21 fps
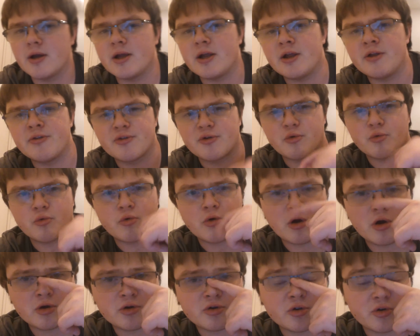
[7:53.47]
in the
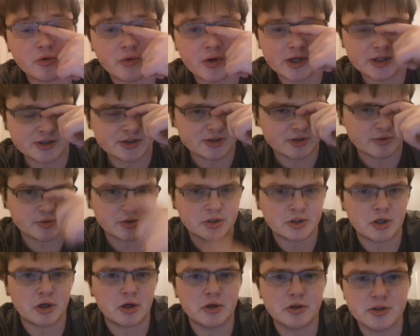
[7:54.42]
wrong direction,
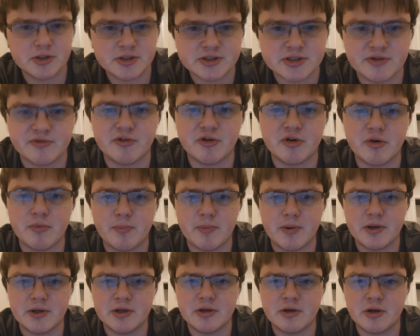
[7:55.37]
regardless of your
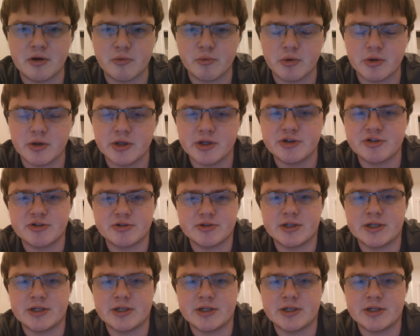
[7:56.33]
opinion on religion.